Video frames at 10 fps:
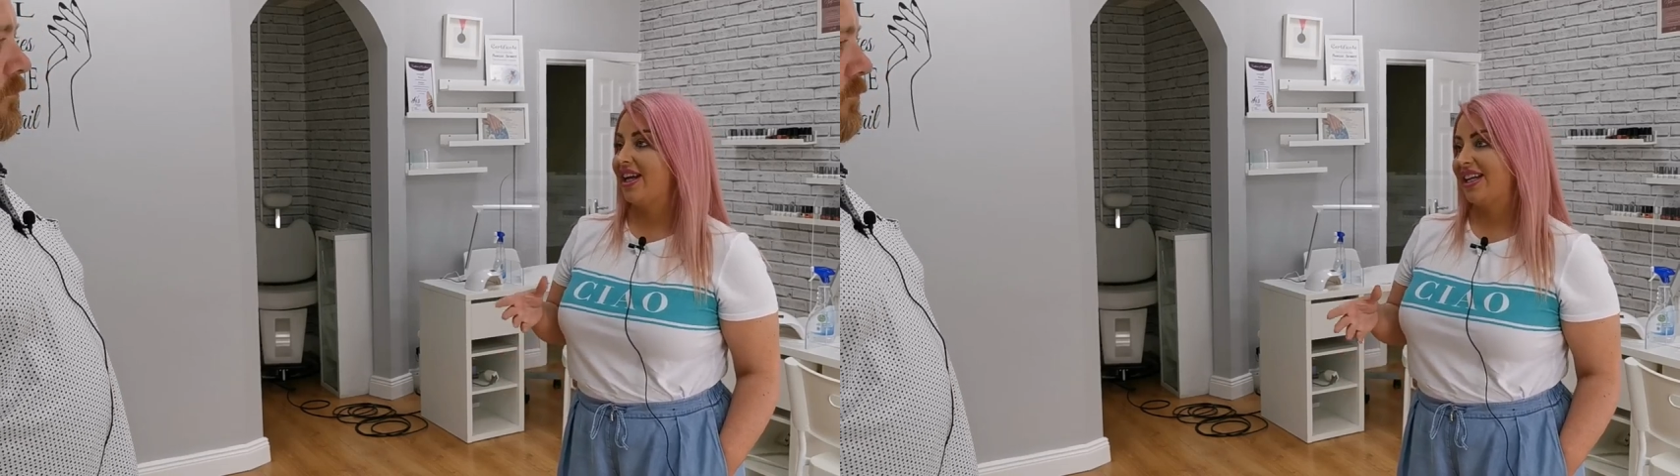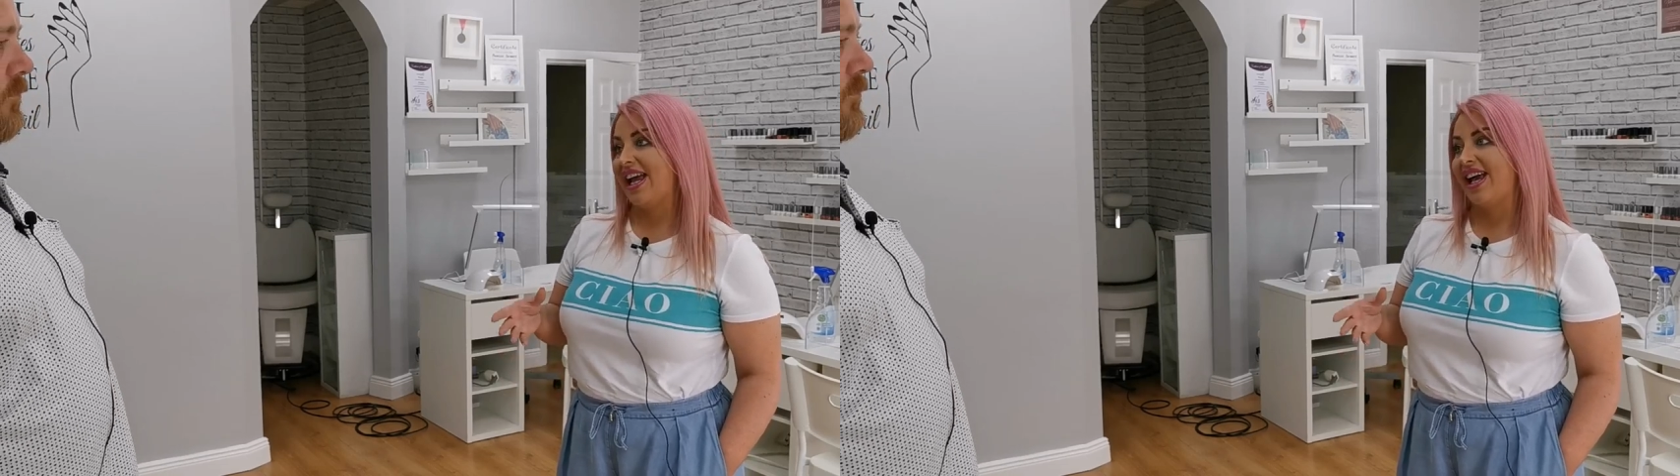
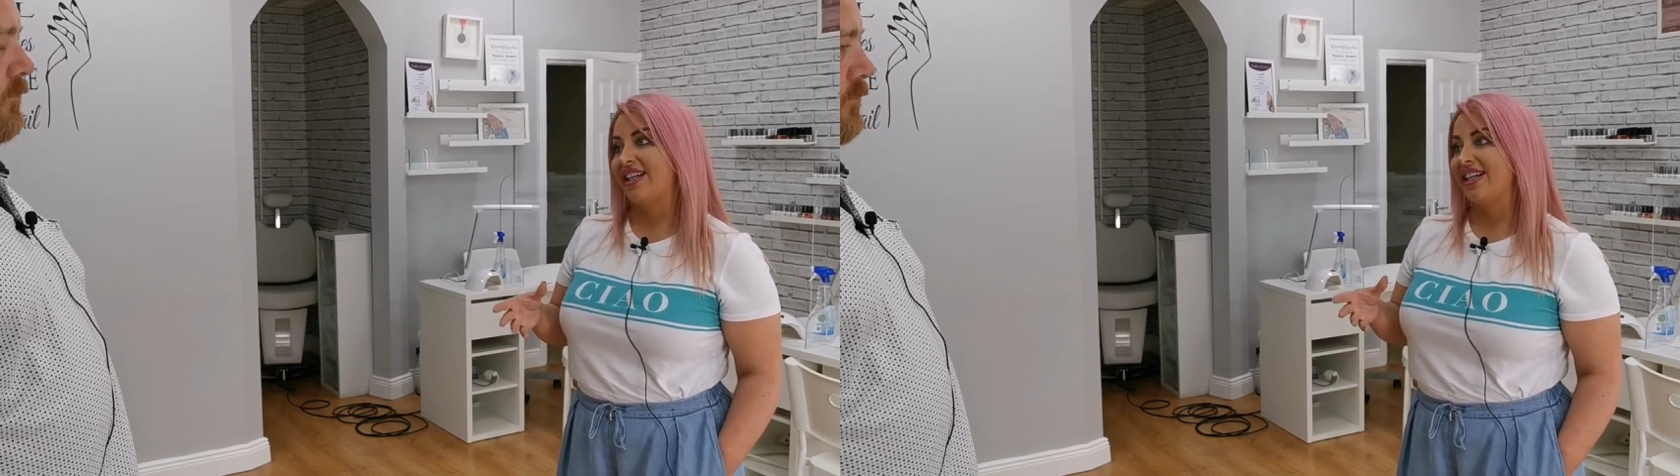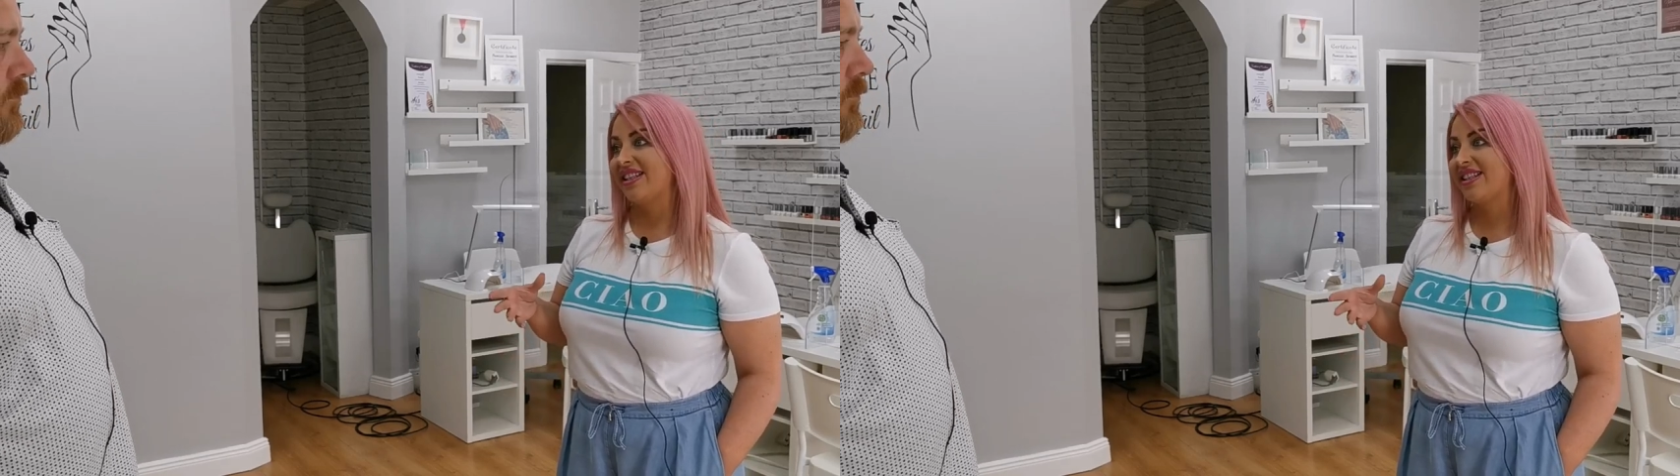
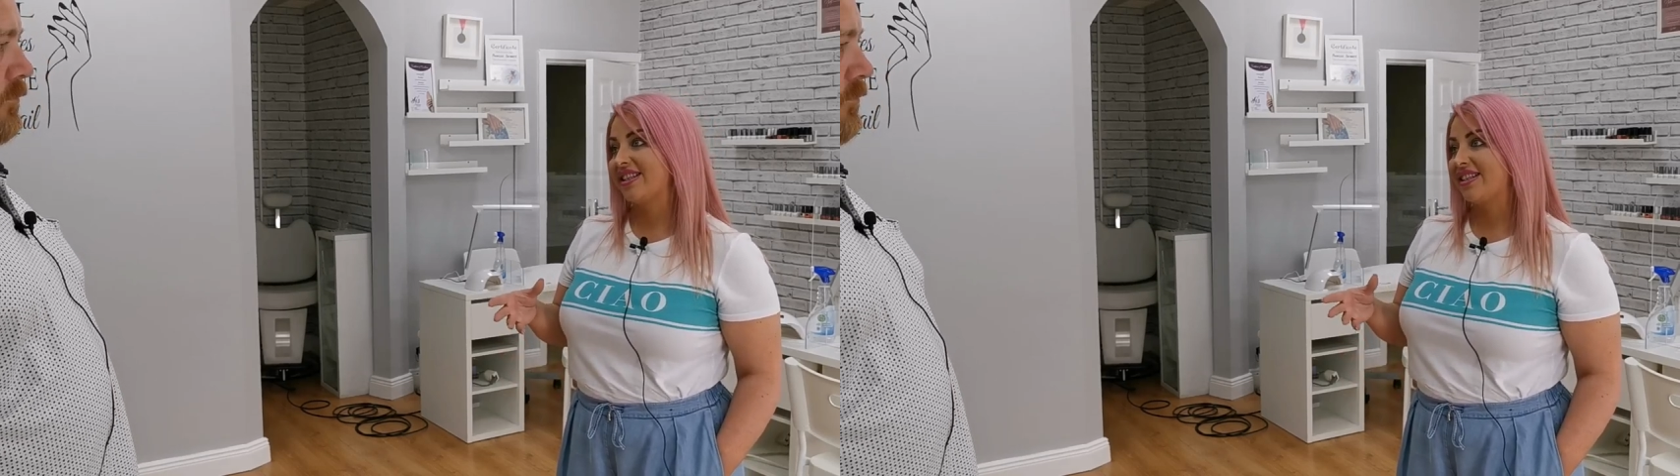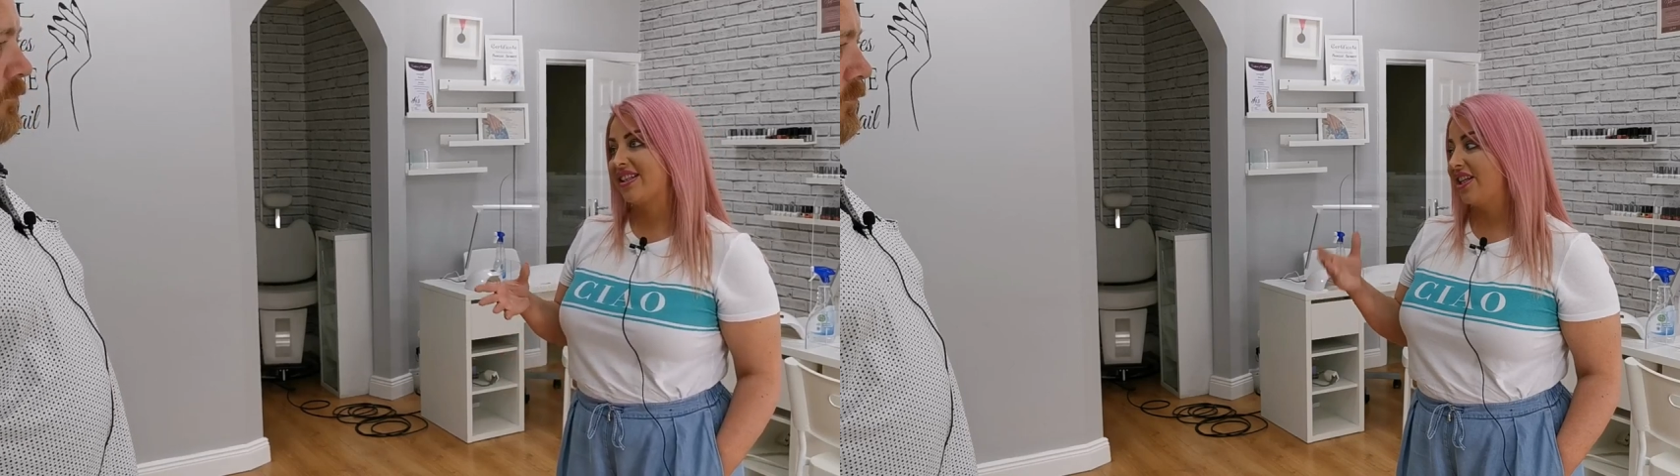again, it's,
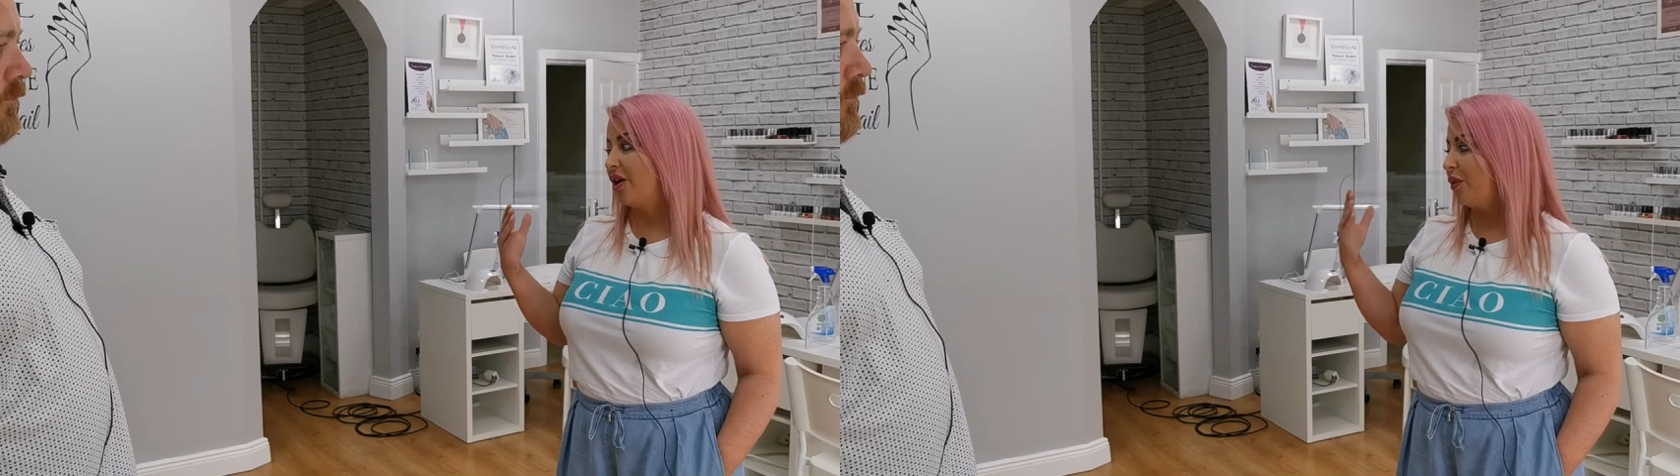you know,